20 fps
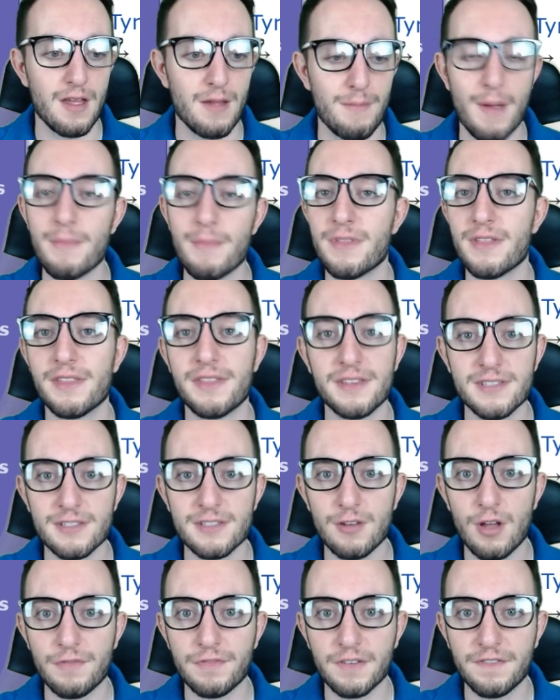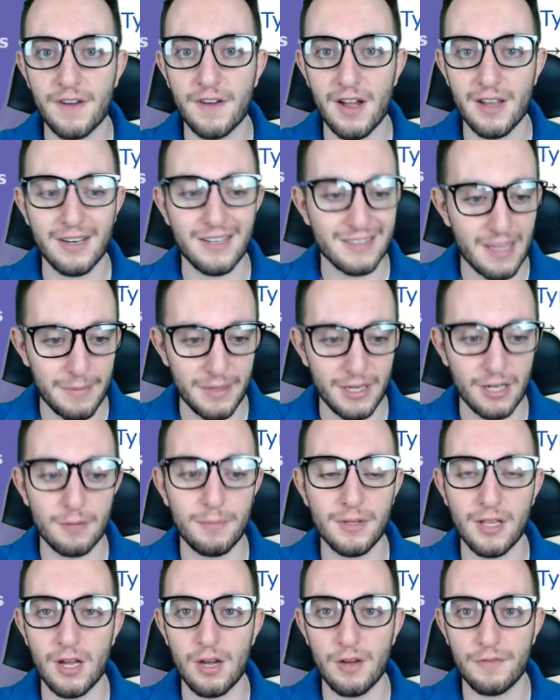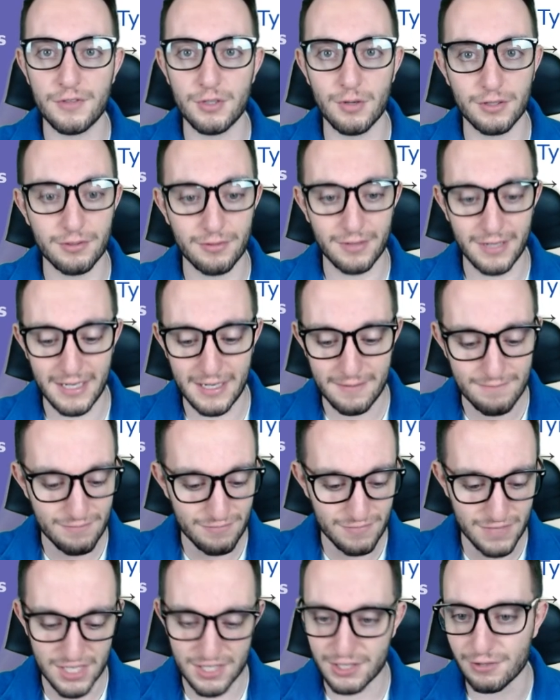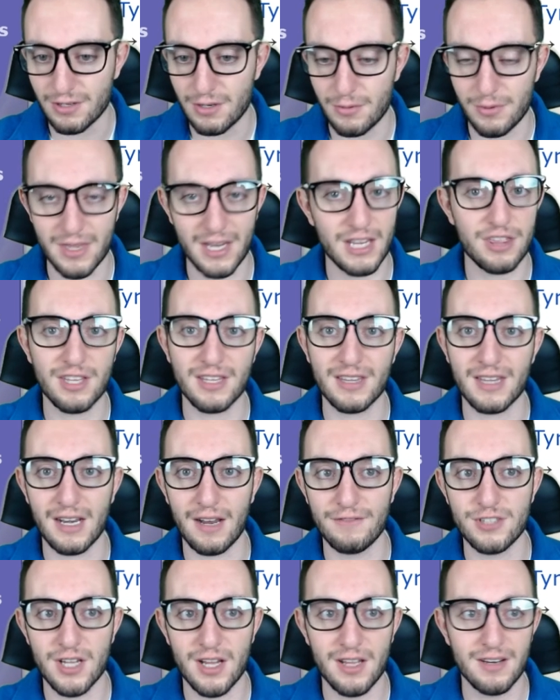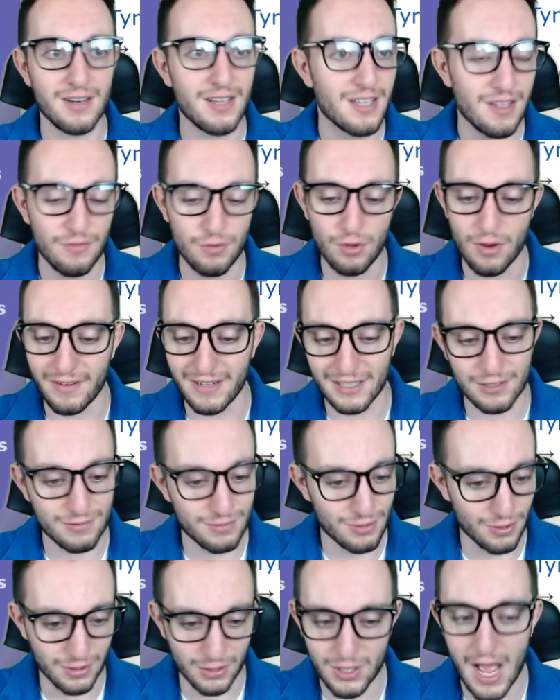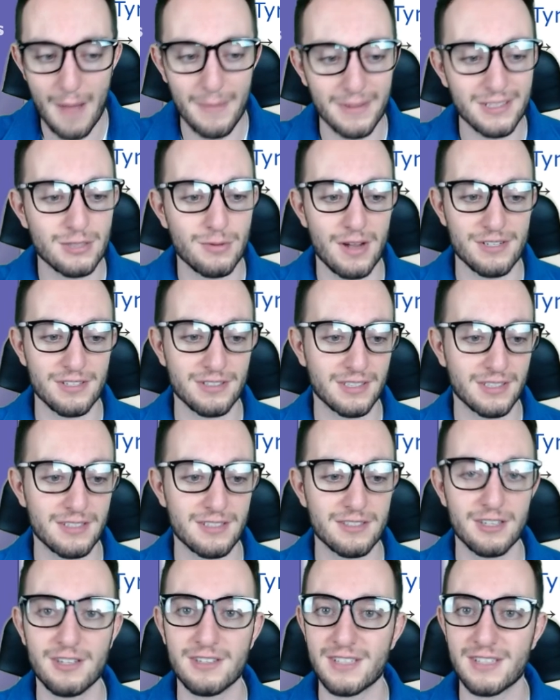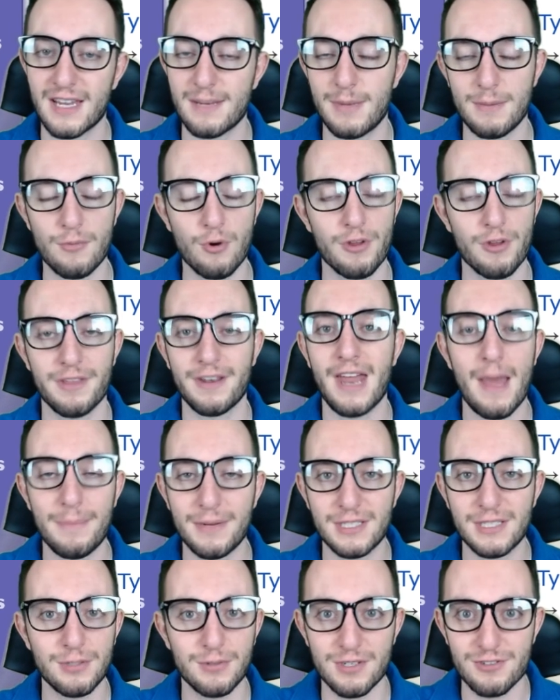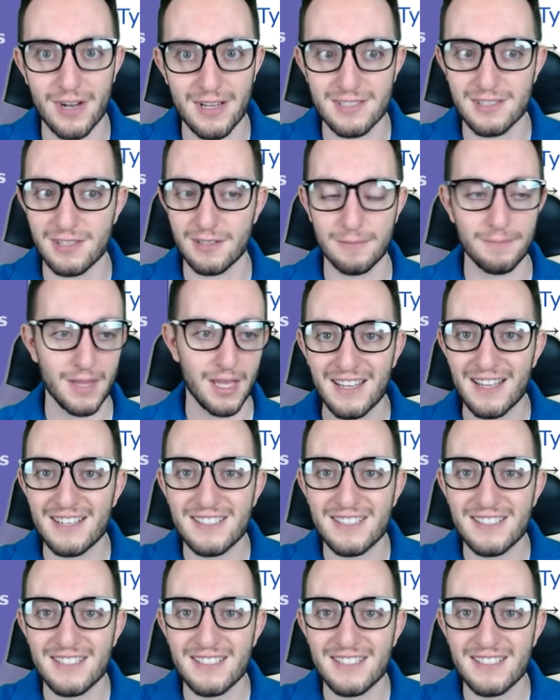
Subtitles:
Remember that this is all for fun. Let me know below if you agree, disagree with anything that I've done. If you have any sort of comments, questions, concerns, I'd be more than happy to address them.